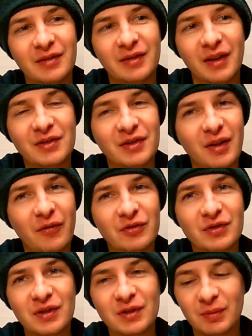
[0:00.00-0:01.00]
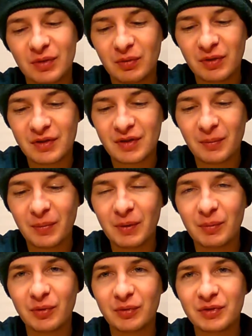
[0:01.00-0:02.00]
That's the differences between some
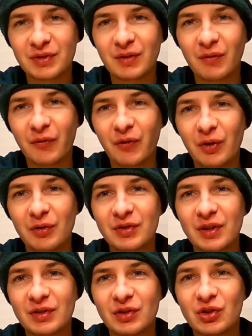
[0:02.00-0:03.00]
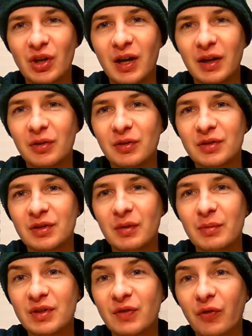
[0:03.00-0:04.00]
people's fears as a child.
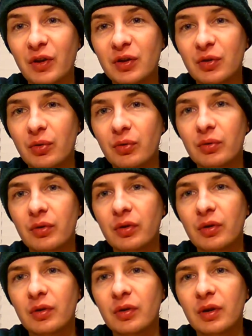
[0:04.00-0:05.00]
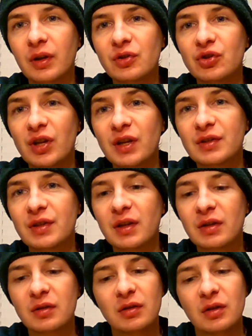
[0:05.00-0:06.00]
Some it's Freddy Krueger and
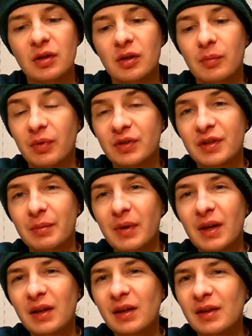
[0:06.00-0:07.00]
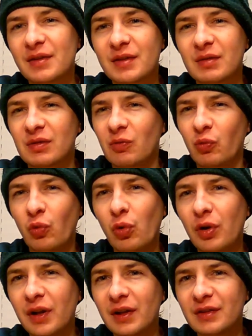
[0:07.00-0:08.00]
Jason. But to me, it's
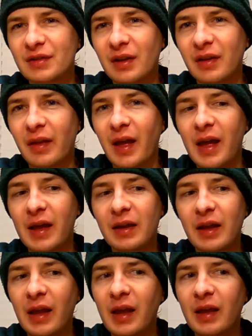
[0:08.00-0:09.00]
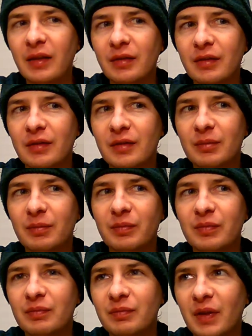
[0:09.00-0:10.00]
warnings like that and
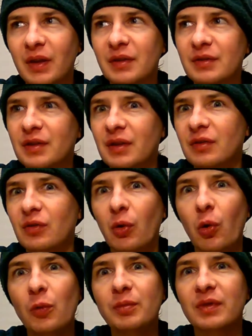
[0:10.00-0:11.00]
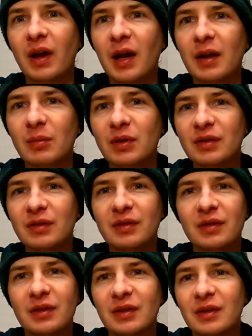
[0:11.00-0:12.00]
things like the Hope Diamond